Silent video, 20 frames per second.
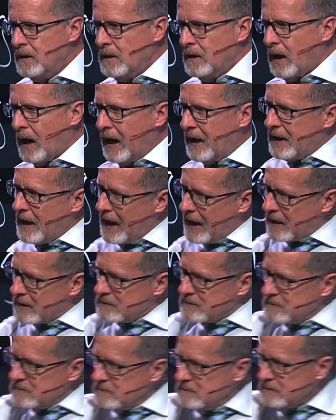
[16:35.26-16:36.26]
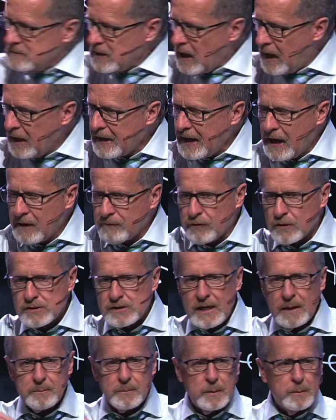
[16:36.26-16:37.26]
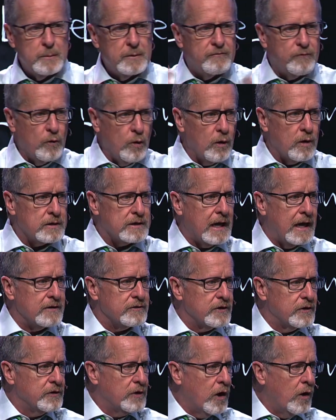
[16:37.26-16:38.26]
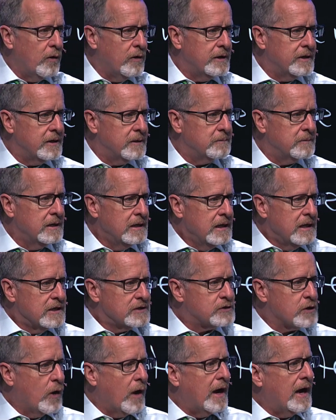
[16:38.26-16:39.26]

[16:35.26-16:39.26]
I'd had Todd out for something before, had gotten to know him. So